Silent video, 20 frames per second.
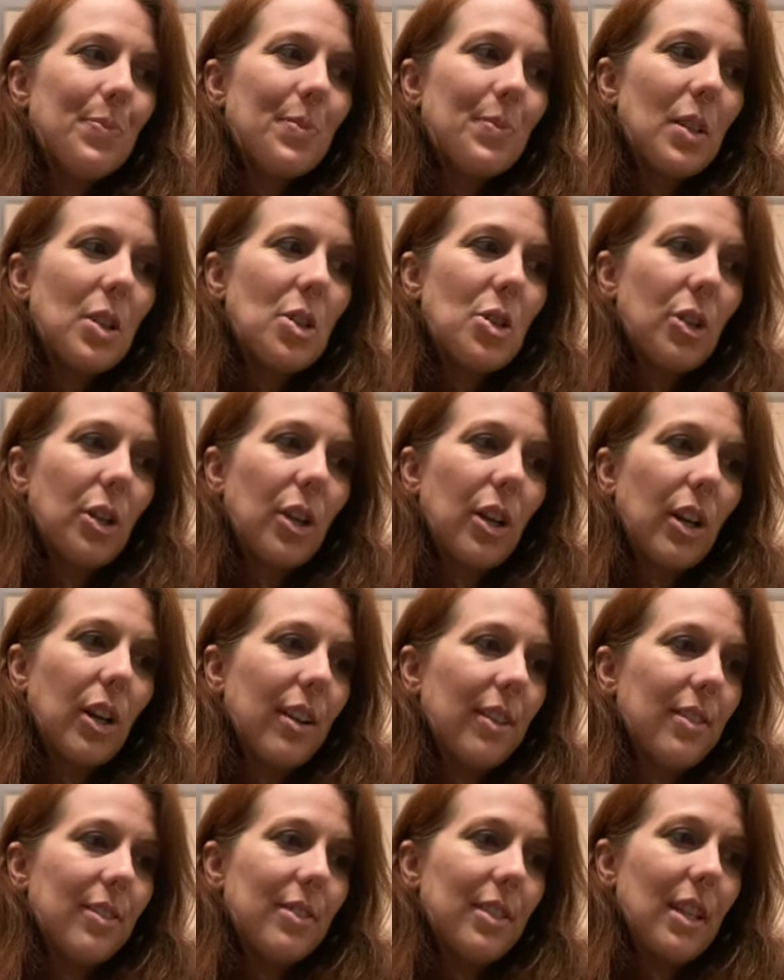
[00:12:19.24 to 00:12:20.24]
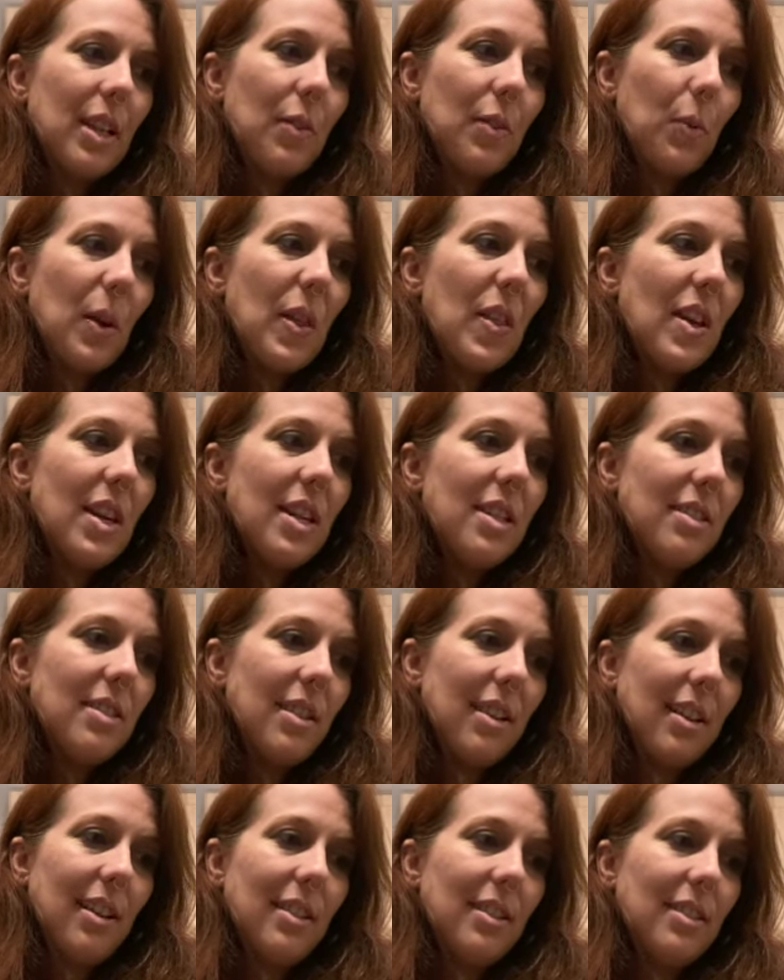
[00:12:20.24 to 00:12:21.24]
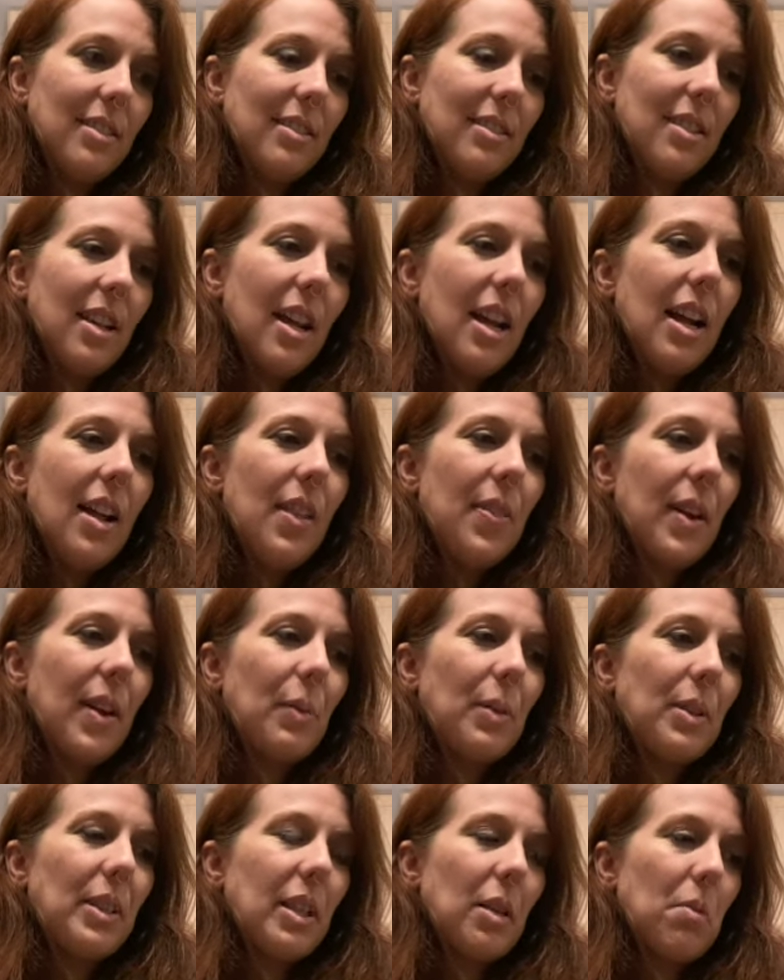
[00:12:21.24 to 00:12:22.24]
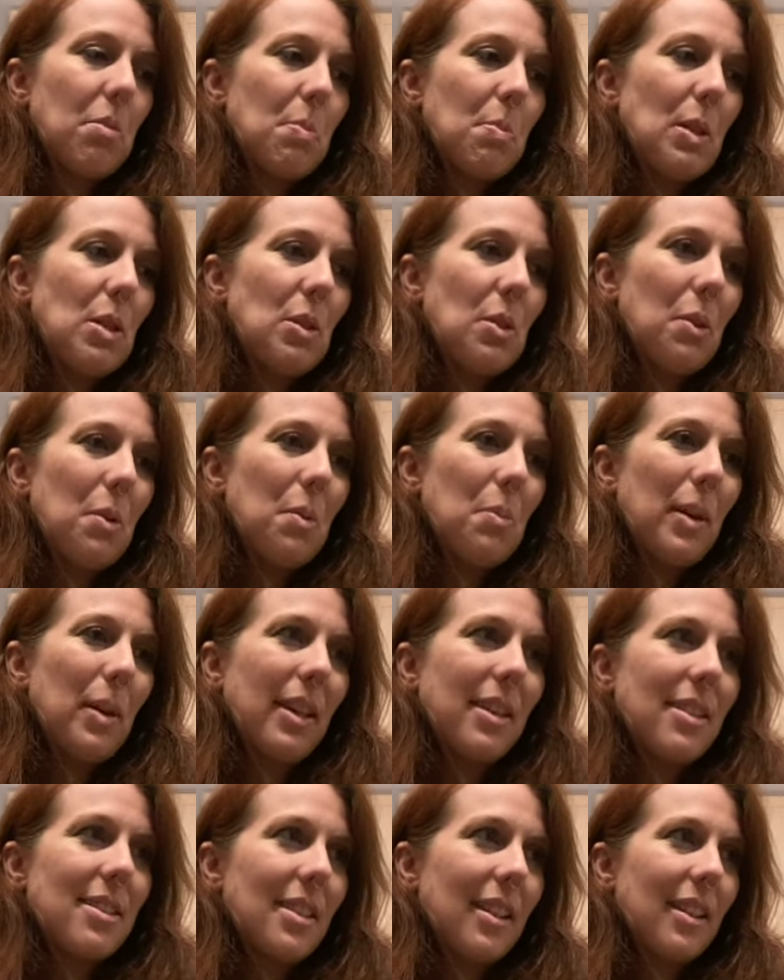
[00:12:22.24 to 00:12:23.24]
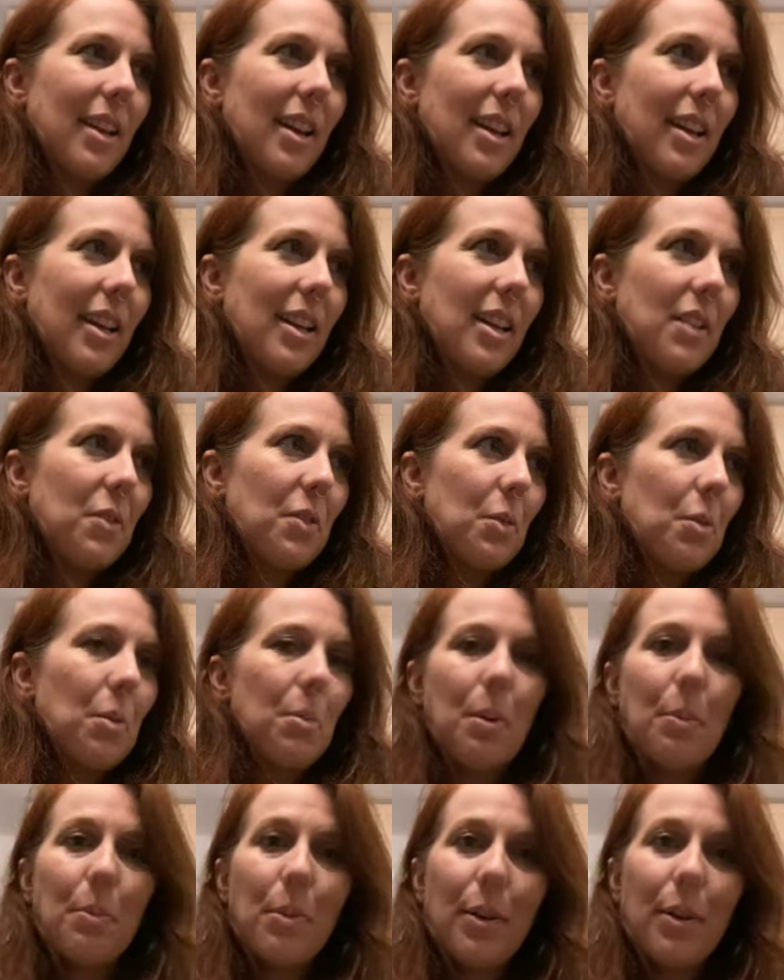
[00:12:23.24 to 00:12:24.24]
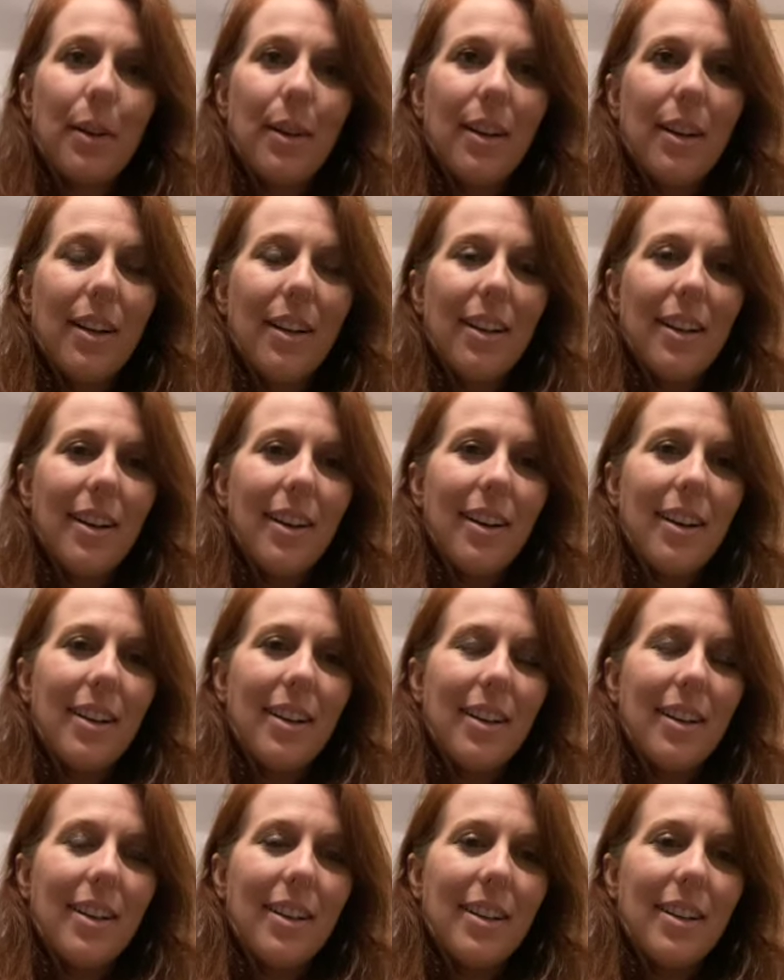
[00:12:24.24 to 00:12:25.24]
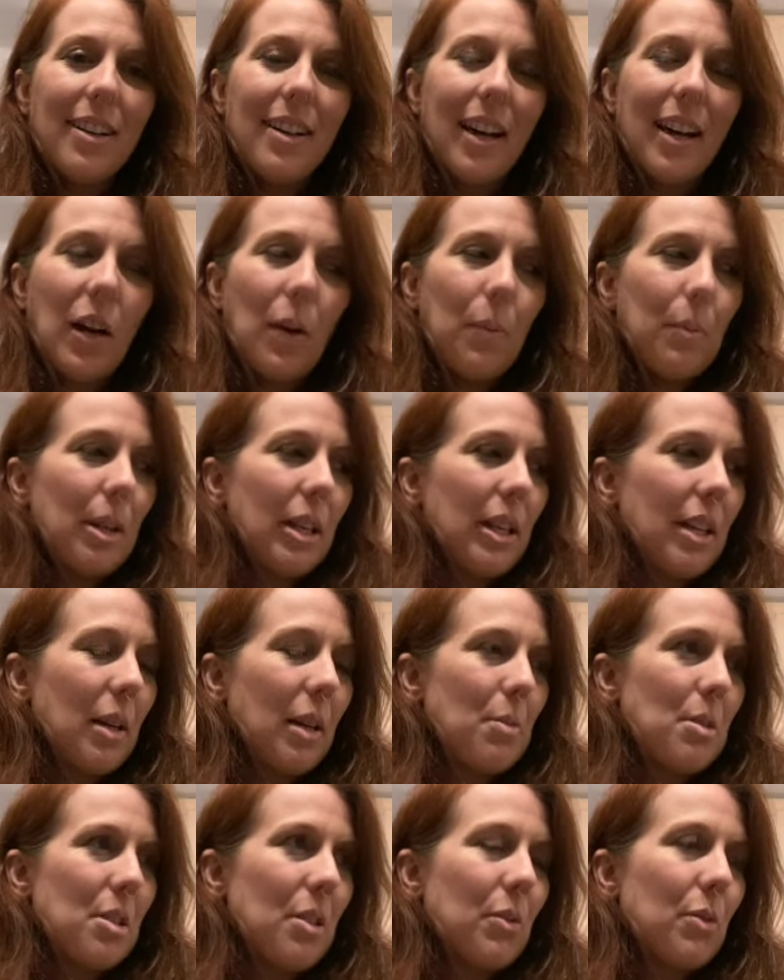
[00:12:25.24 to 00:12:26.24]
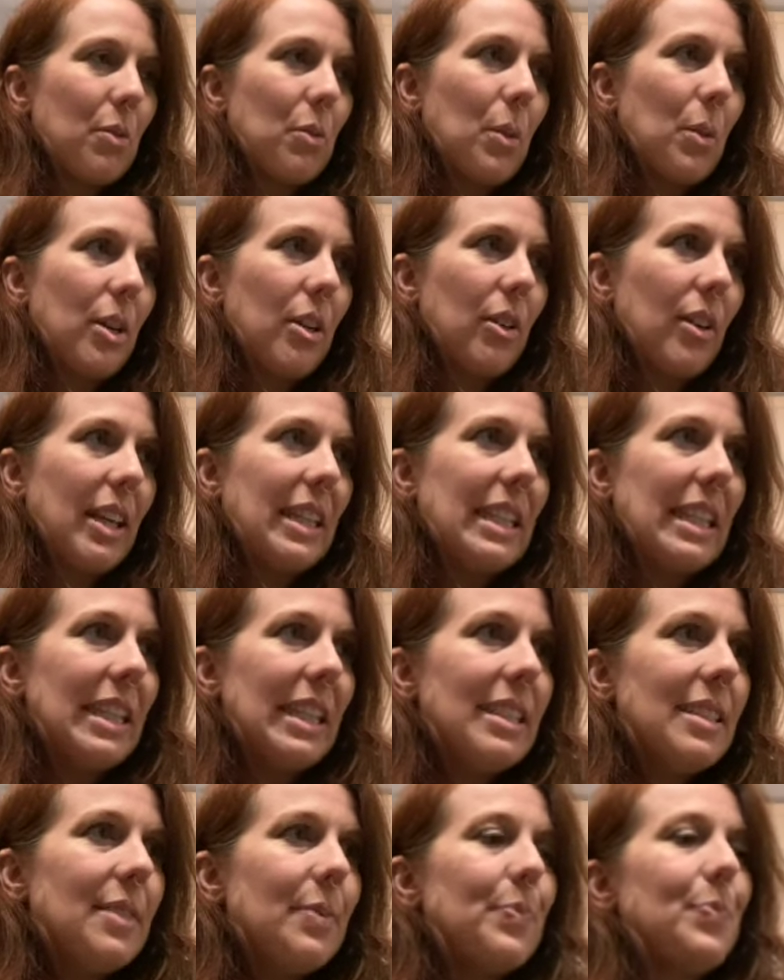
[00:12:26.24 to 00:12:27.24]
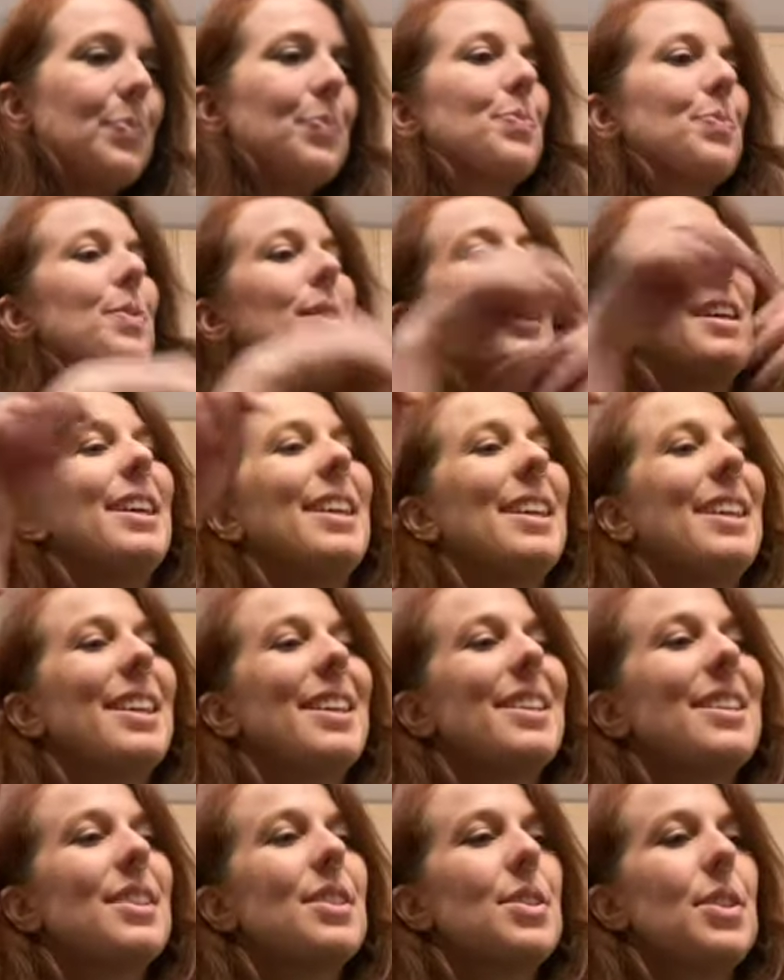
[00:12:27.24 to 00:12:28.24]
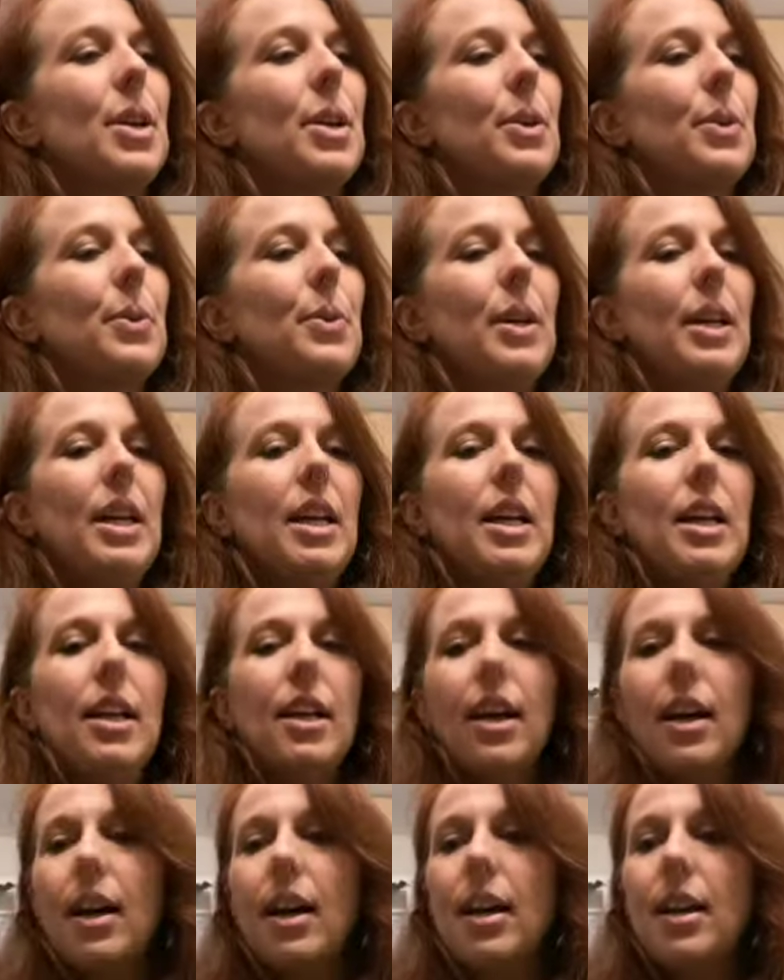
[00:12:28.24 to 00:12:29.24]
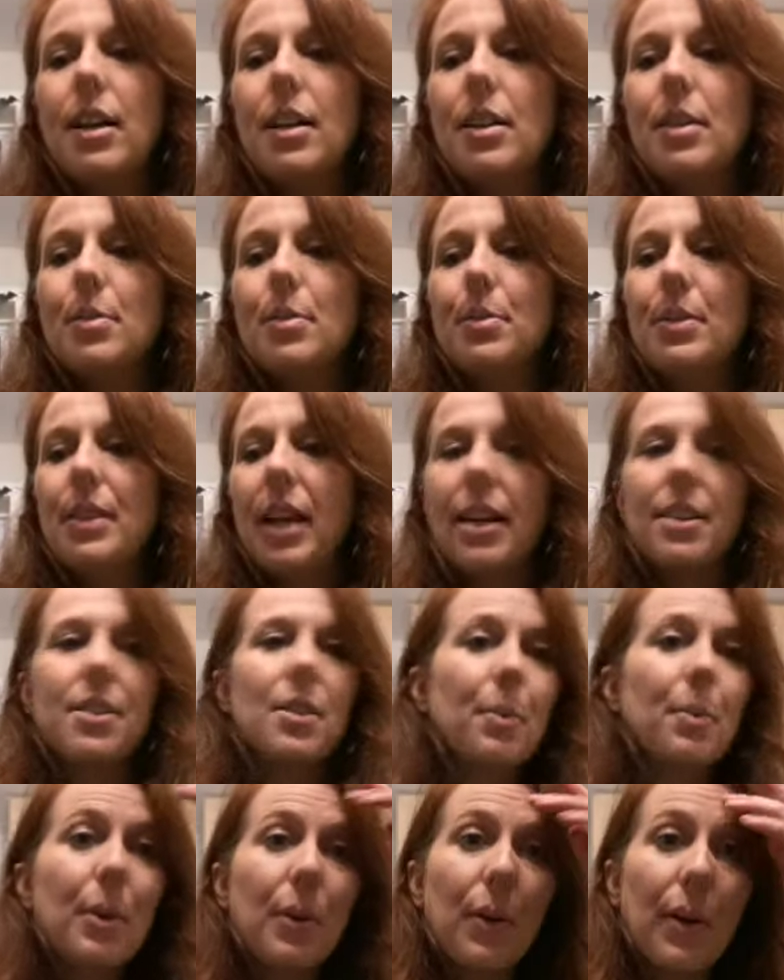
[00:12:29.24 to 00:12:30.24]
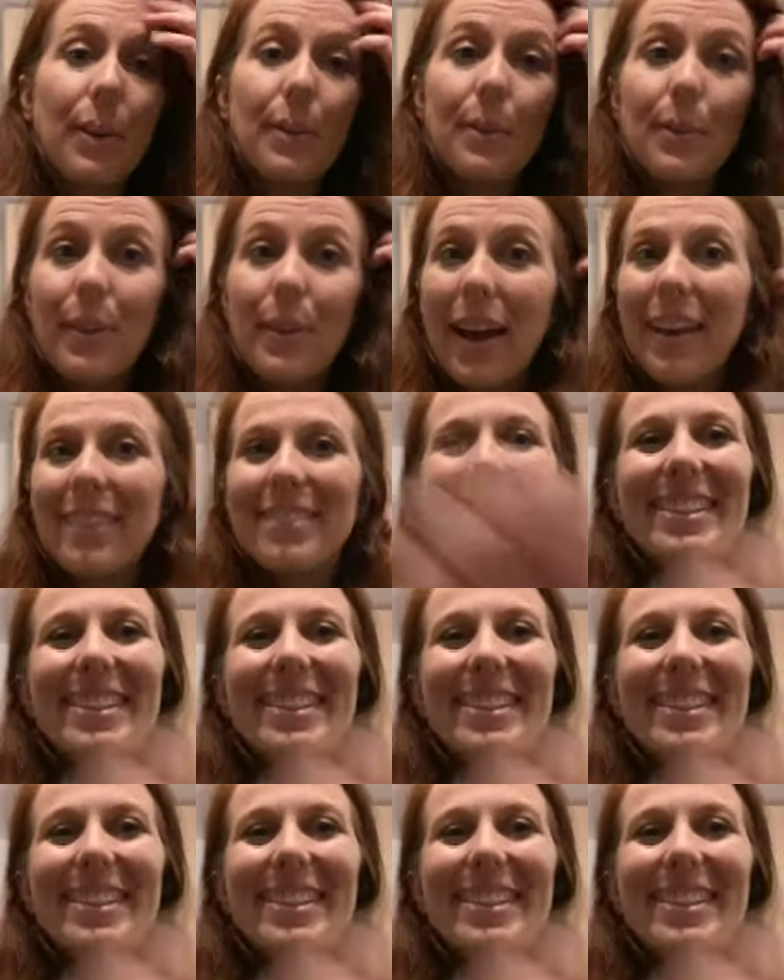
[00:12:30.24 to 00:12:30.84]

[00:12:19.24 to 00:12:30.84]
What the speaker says: the sugar in with it. And that really helps me too because I can never remember how many cups of water I need. So so I'm gonna go ahead and do that.